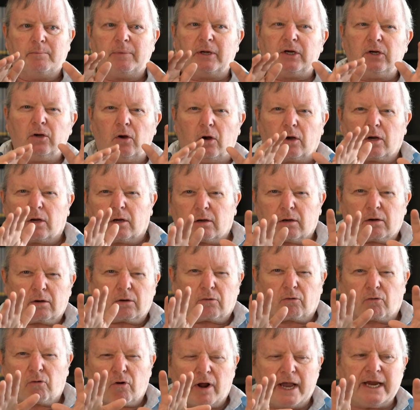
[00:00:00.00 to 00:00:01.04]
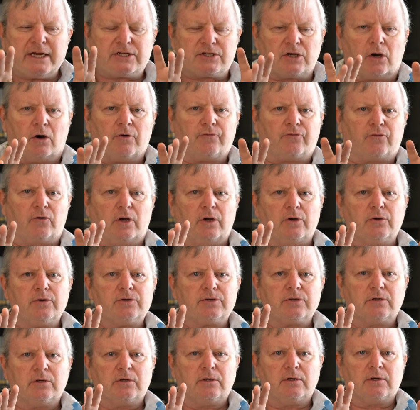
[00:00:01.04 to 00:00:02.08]
But not great
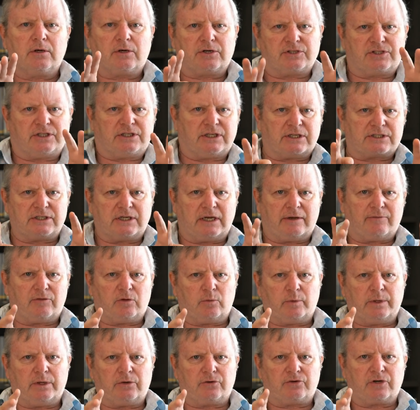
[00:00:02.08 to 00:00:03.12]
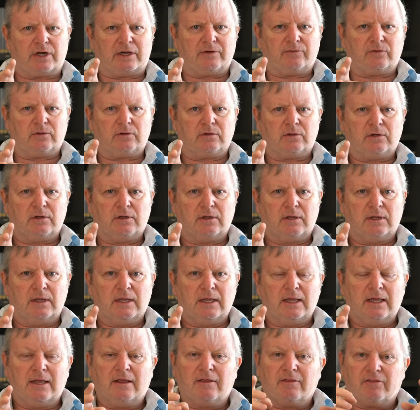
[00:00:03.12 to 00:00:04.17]
off-road because it doesn't have the wheel travel.
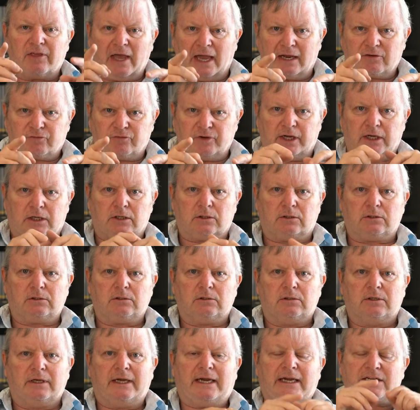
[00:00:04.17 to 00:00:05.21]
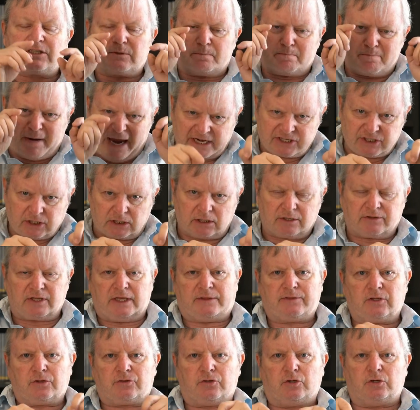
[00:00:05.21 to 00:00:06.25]
That vehicle is better
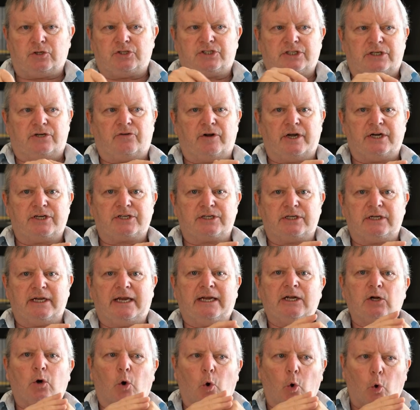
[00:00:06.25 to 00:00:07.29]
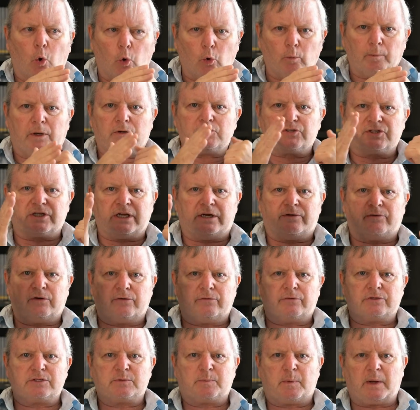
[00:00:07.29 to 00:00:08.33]
than the third generation in almost every
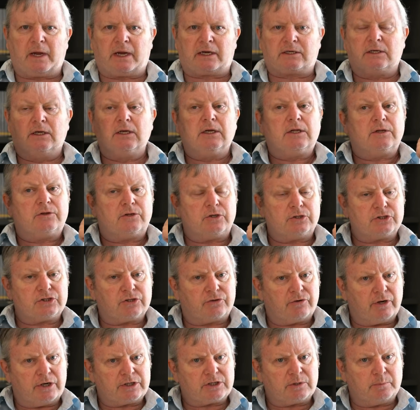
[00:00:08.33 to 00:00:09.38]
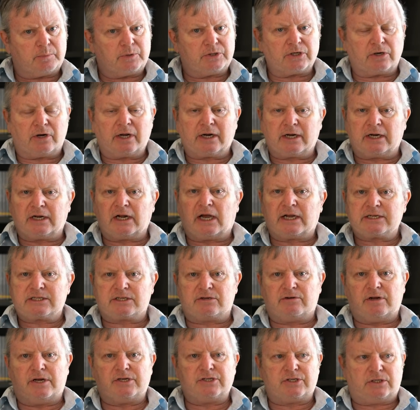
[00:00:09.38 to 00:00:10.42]
respect. Third generation Pajero had a
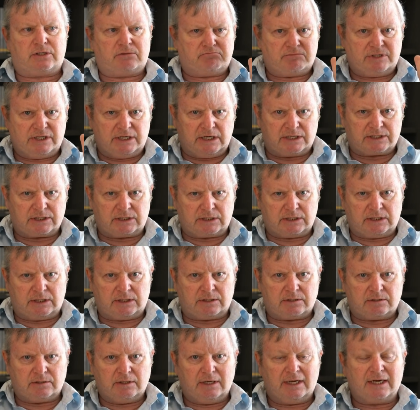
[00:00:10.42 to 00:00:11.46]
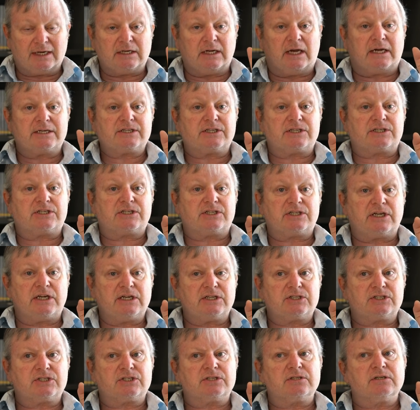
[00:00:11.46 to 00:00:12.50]
nicer engine. Yes, it did. Nicer
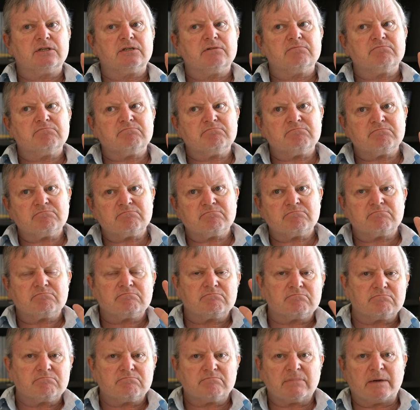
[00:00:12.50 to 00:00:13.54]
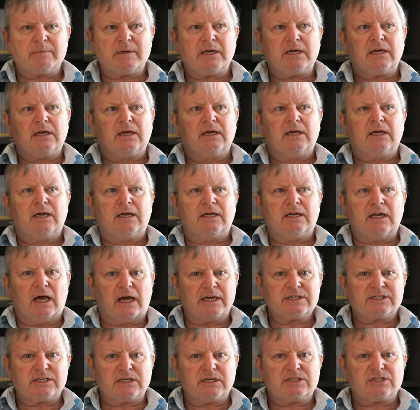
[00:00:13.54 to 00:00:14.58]
seats? Maybe.
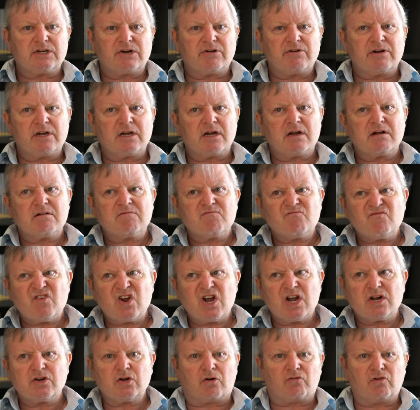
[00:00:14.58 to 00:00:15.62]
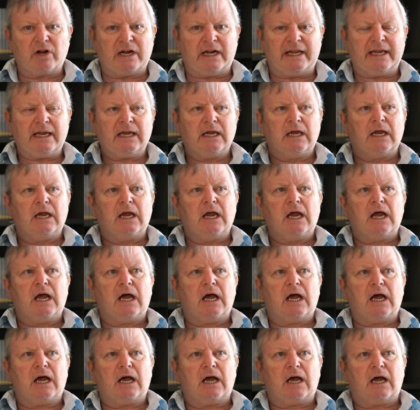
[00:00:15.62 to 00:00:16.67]
Nicer interior? Not really.
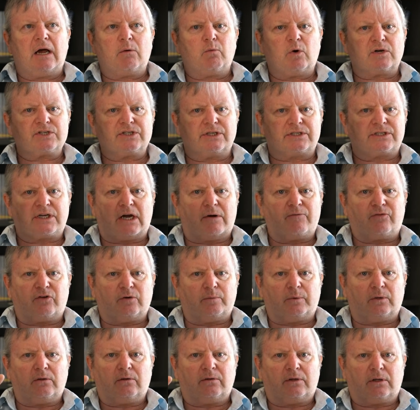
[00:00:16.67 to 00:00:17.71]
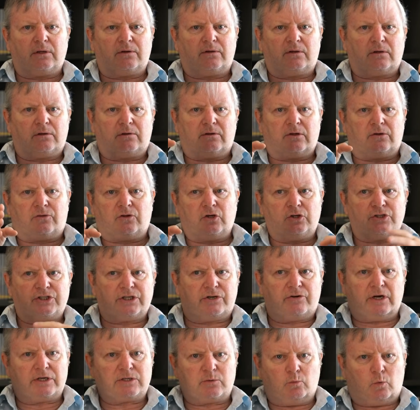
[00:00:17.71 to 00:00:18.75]
I wasn't as comfortable. The third
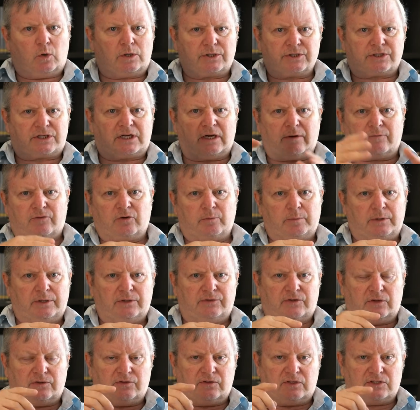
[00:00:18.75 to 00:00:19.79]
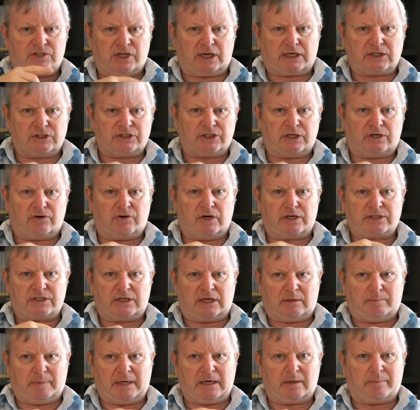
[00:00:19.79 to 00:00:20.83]
generation wasn't as comfortable as the second generation
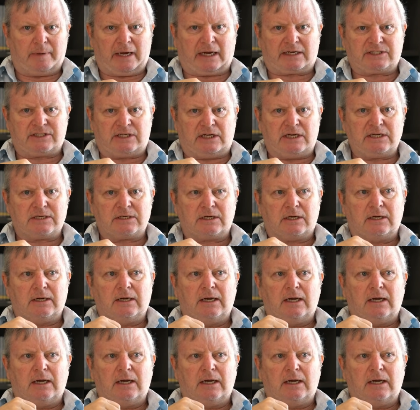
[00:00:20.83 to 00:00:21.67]
had a better back seat.